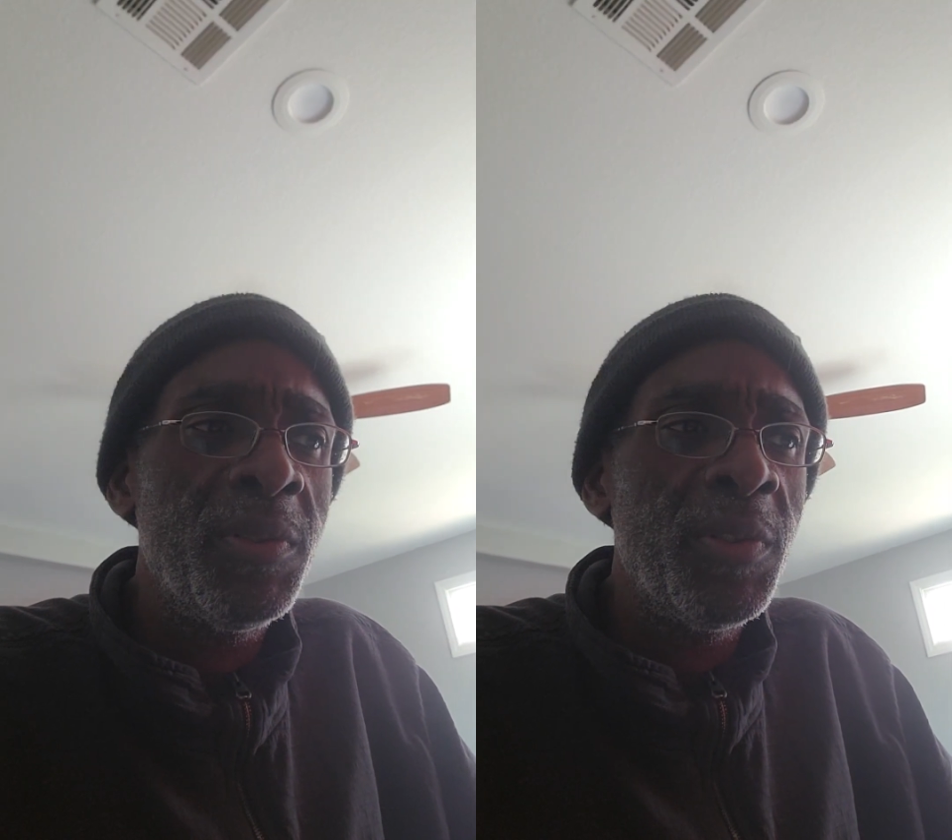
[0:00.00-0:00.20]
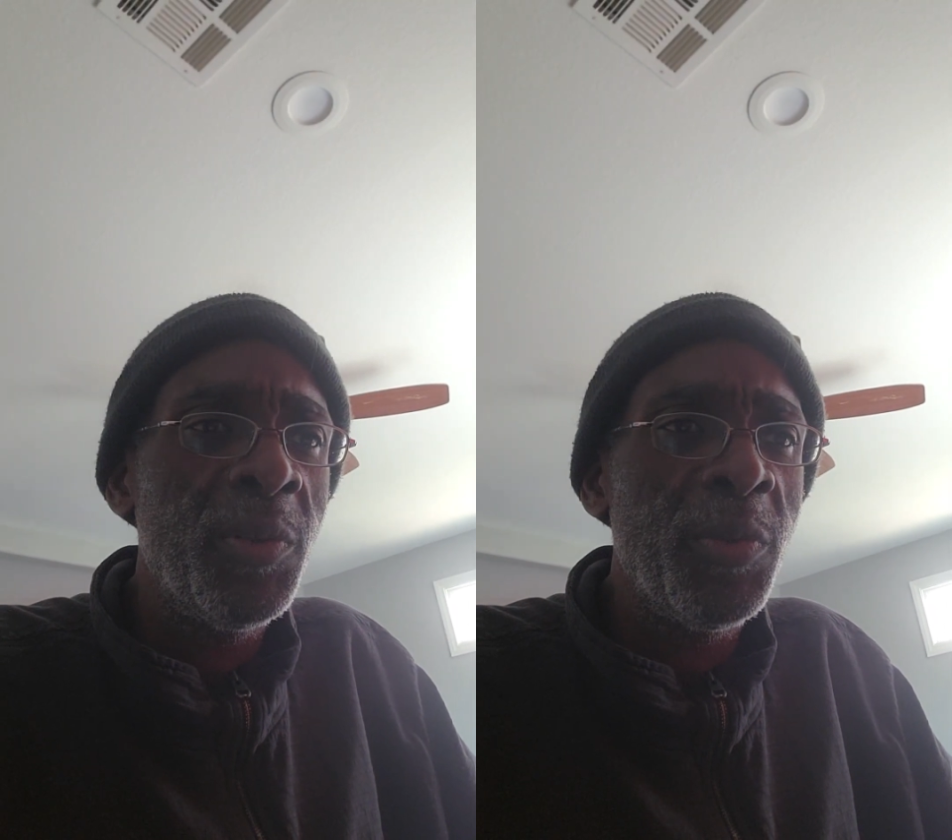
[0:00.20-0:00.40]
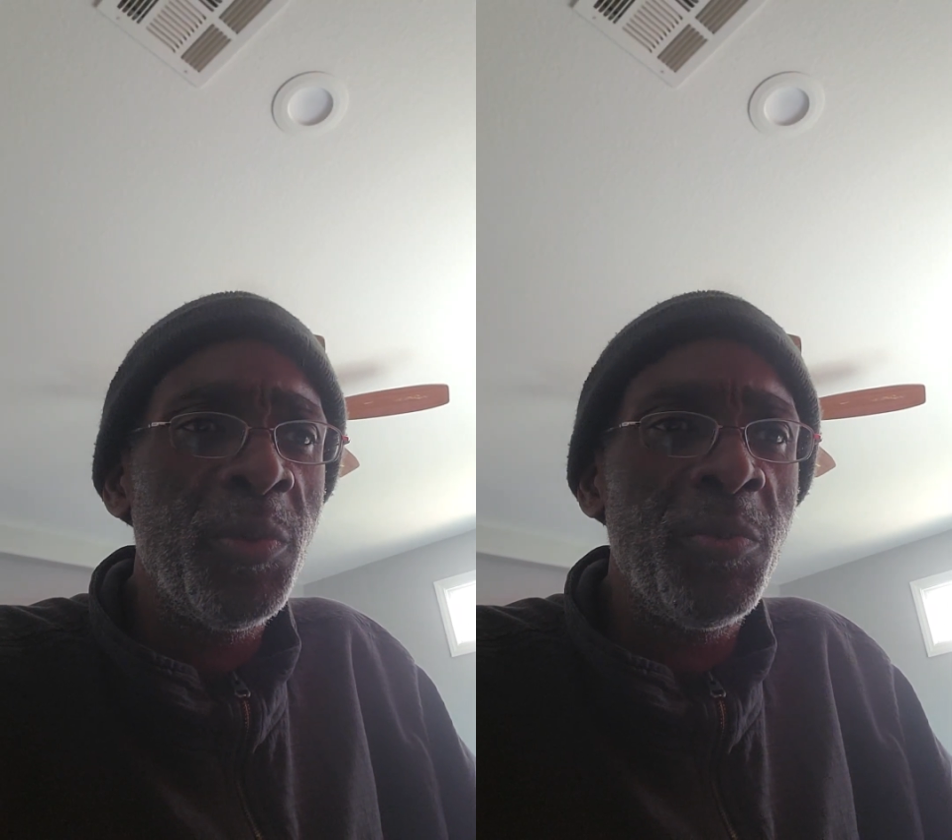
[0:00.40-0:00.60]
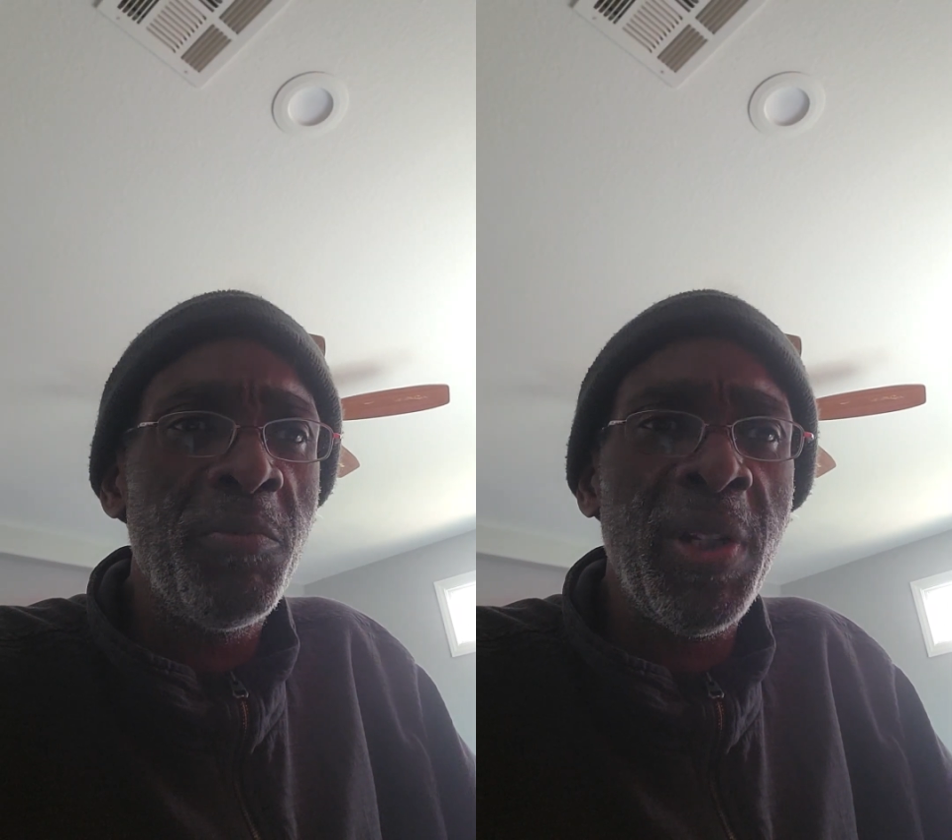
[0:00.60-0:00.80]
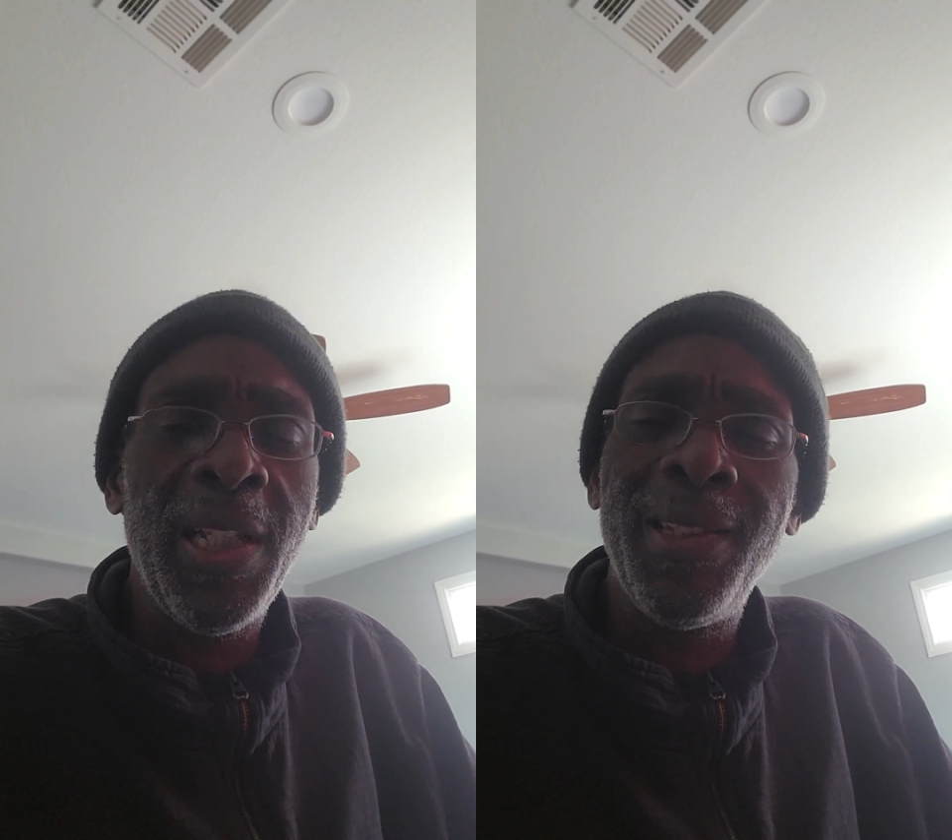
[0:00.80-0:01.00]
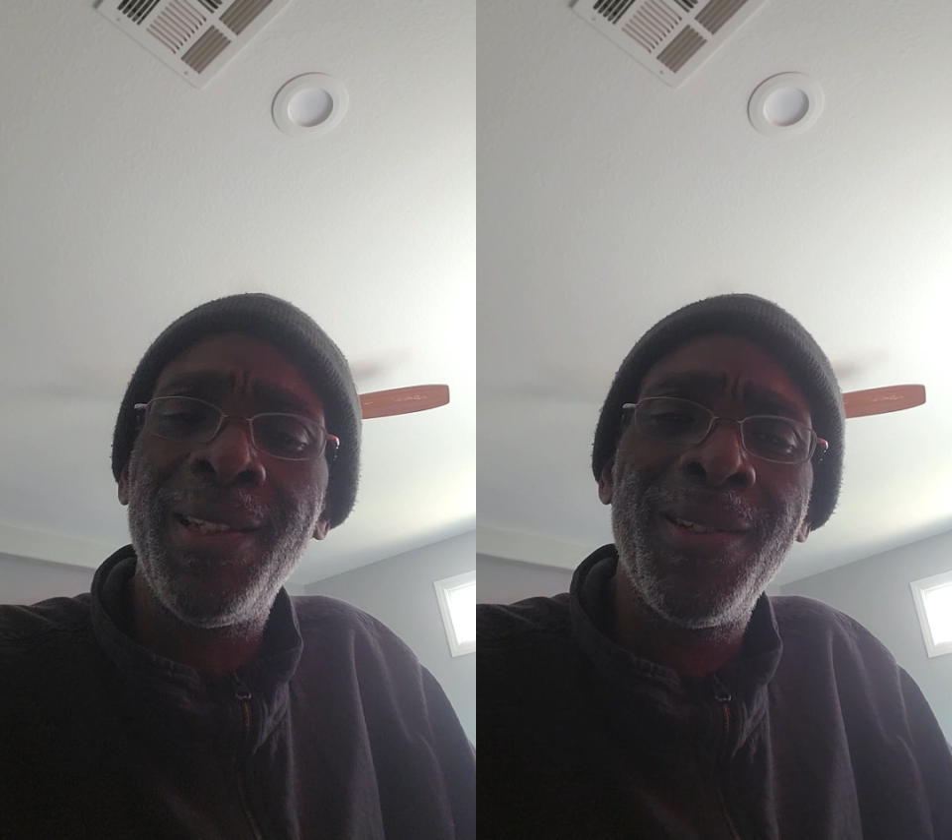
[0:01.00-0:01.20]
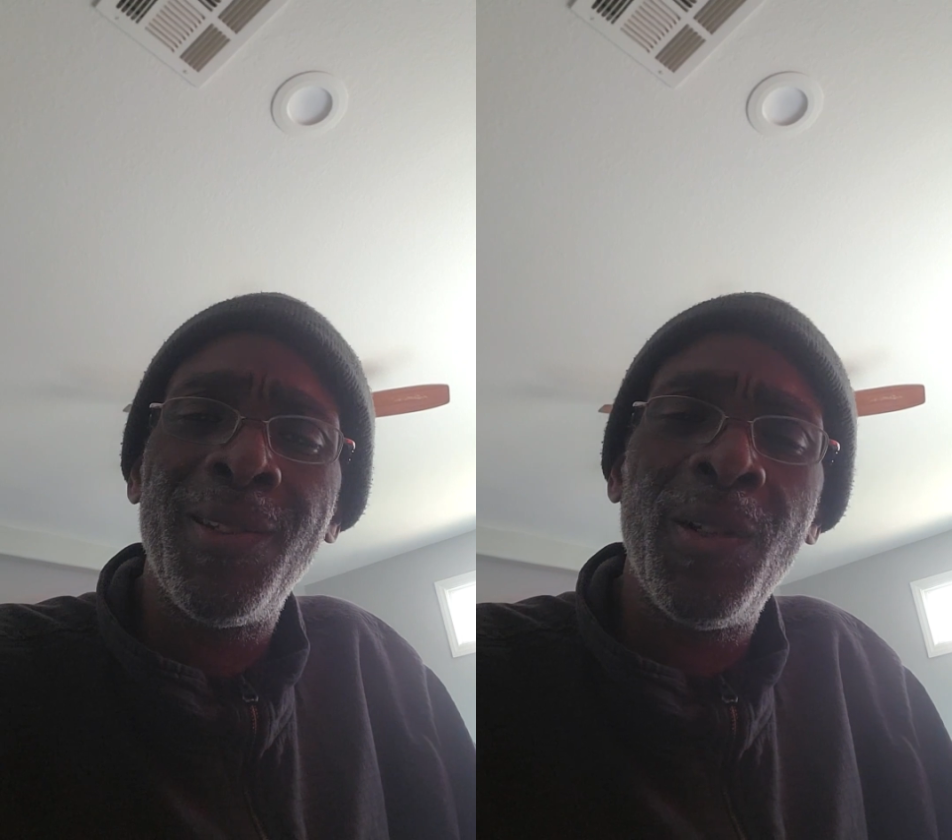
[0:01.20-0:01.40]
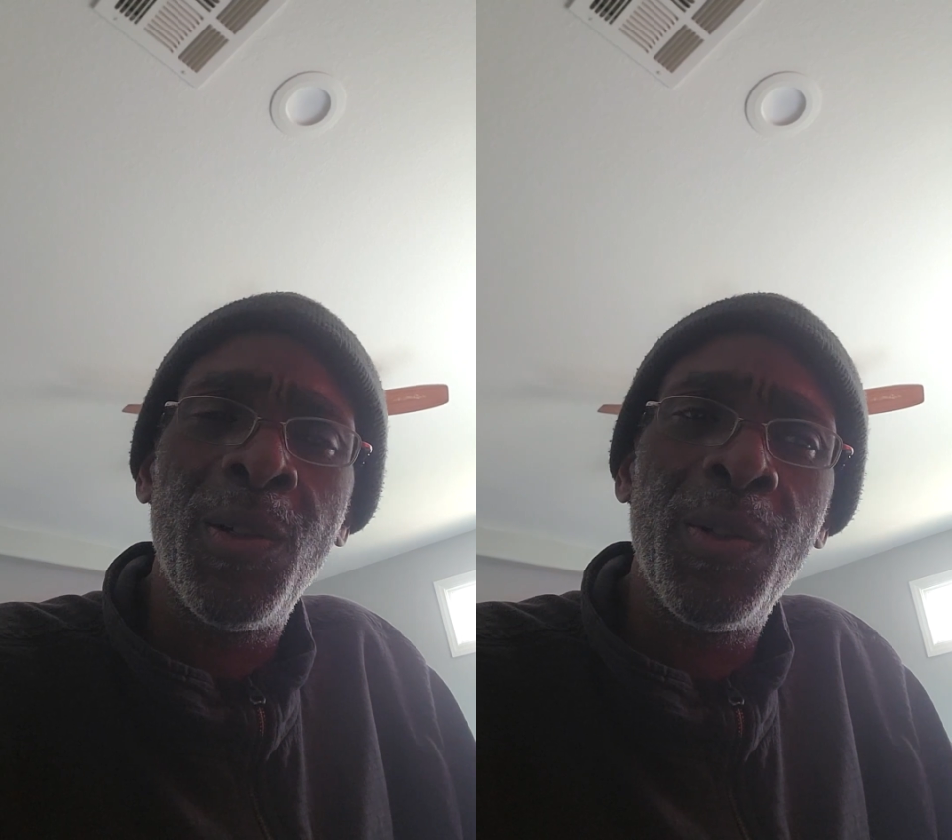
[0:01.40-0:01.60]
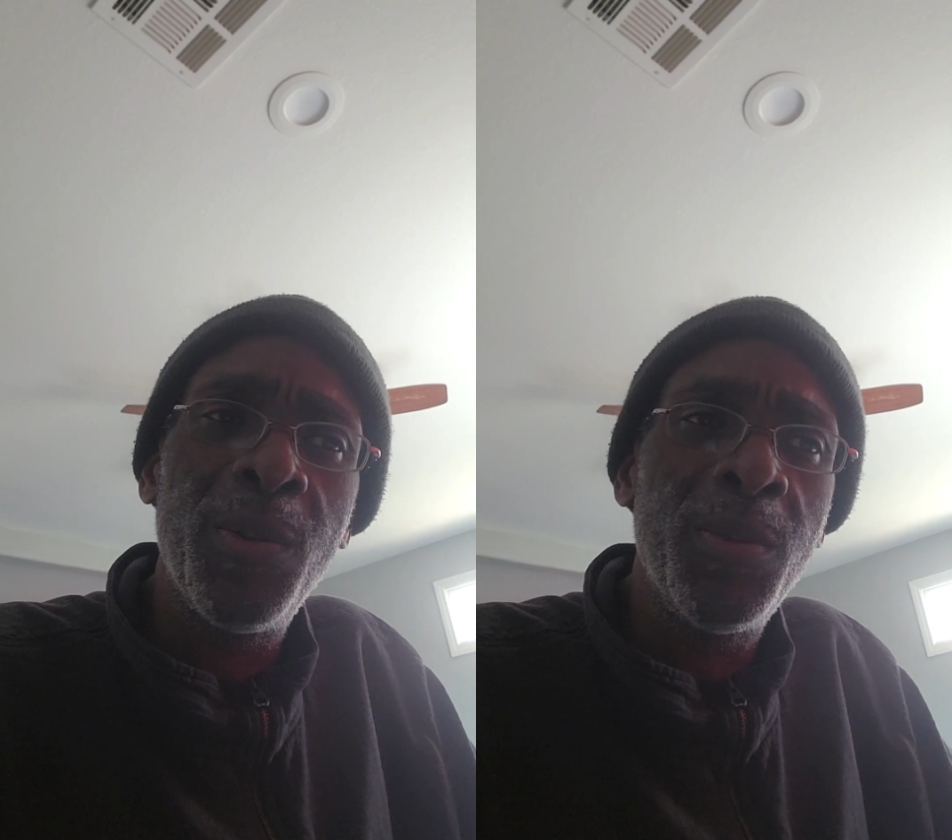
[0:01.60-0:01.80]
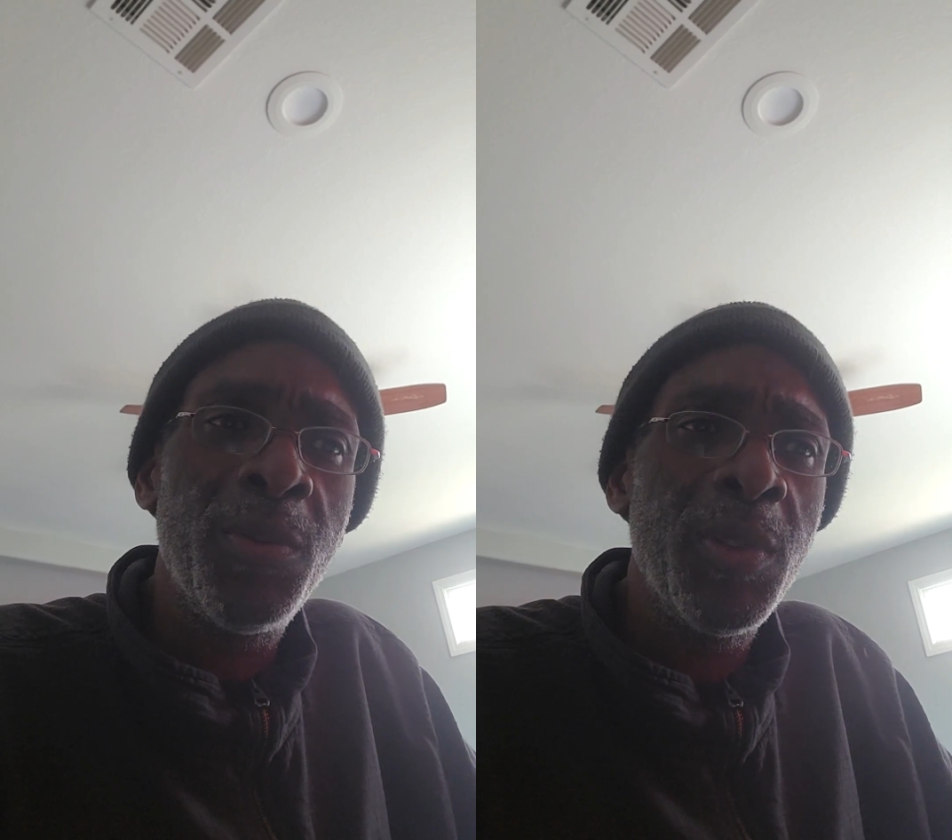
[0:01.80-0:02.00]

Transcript: to you many years ago,